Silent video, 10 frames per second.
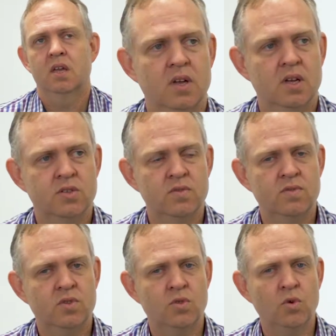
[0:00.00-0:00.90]
I sort of
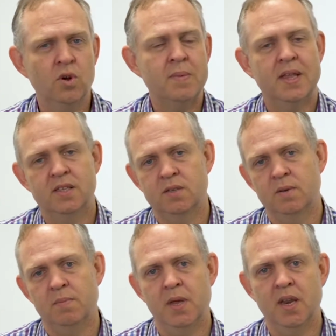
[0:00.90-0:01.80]
thought about this
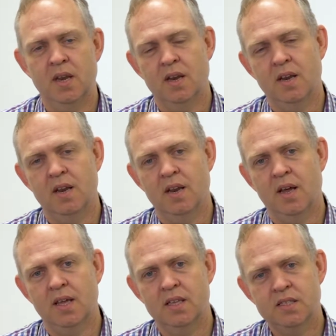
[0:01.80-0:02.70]
a bit, and
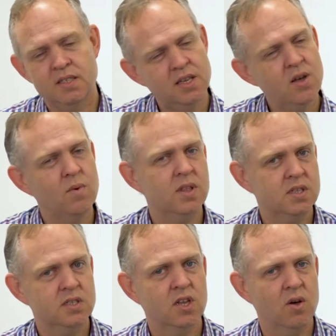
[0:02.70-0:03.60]
I can see where this
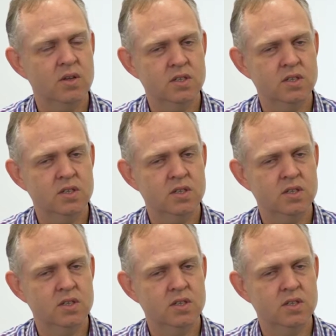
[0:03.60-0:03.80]
is going.